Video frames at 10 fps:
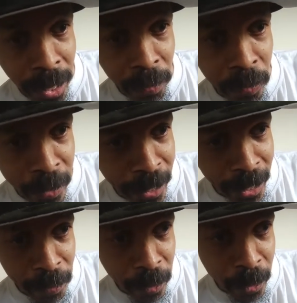
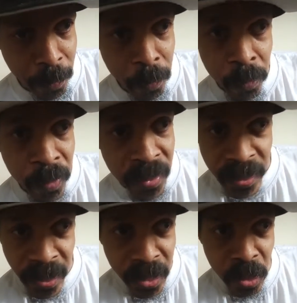affidavit,
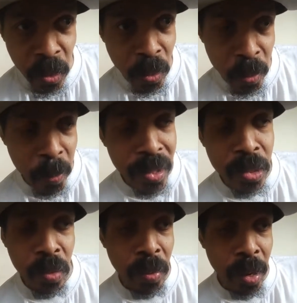then you're going to
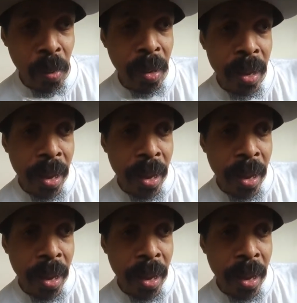mess around